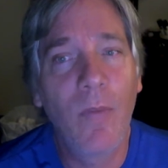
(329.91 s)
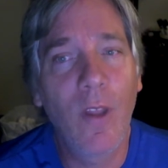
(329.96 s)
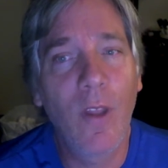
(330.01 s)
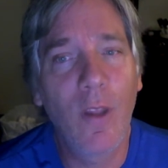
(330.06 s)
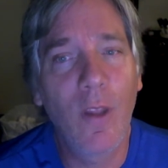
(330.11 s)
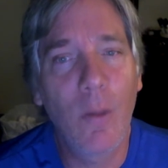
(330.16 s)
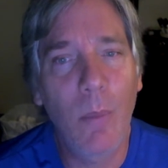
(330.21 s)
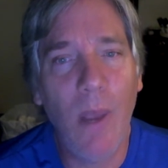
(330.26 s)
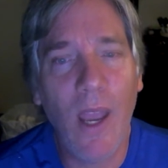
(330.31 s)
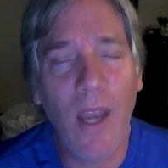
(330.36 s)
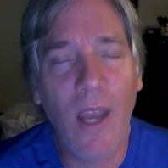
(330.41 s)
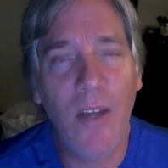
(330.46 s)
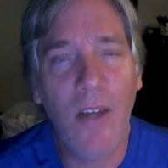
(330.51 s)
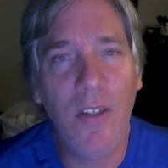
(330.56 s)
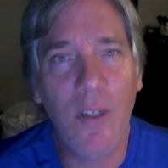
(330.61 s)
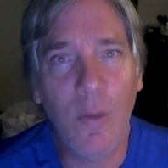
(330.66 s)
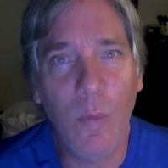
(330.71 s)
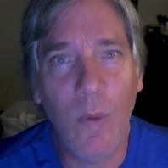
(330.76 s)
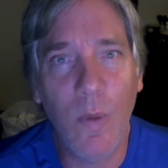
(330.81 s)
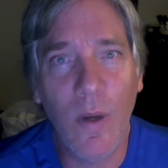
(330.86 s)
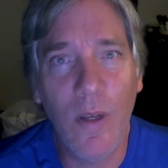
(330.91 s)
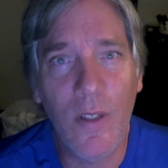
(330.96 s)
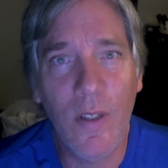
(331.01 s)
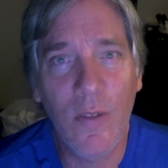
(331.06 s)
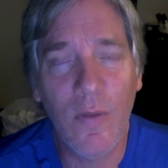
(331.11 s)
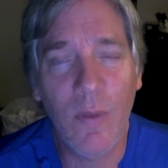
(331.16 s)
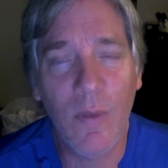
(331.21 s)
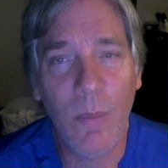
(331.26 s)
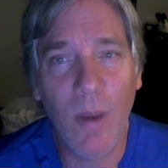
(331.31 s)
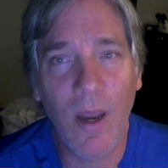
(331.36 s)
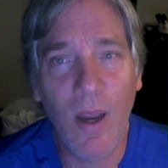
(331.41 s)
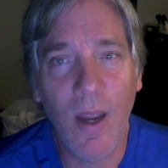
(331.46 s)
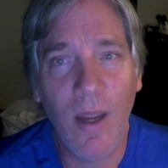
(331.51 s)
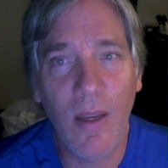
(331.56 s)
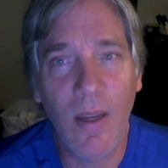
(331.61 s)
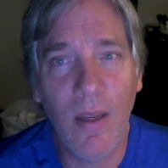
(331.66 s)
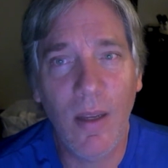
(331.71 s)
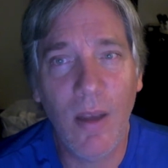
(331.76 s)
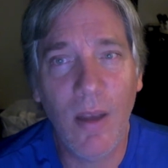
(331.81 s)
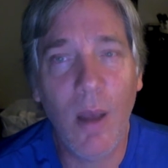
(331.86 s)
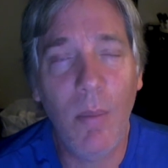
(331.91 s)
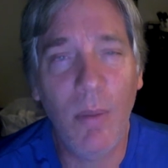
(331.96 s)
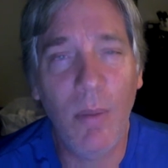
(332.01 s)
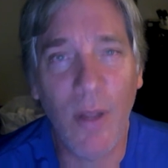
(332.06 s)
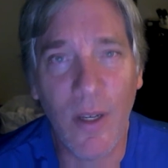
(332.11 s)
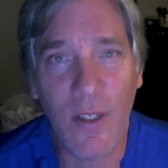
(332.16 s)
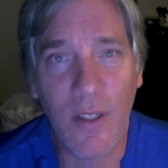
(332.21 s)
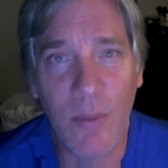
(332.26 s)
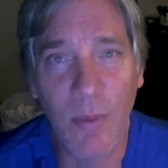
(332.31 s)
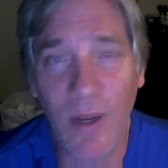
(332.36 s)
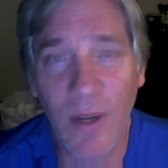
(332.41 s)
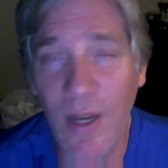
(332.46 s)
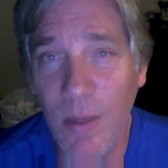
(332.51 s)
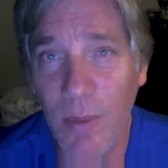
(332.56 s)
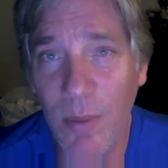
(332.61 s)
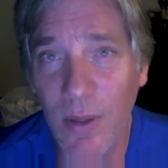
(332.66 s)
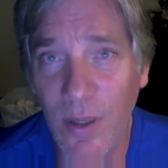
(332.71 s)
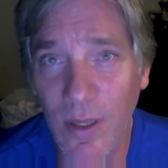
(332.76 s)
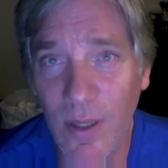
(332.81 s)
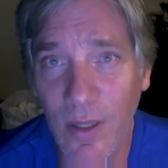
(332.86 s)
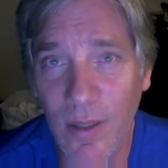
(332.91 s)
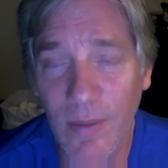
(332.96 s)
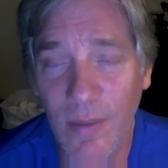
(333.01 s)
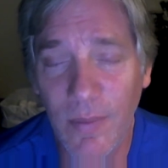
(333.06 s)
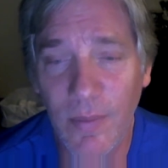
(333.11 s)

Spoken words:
And the passion was for my complex, my neighborhood.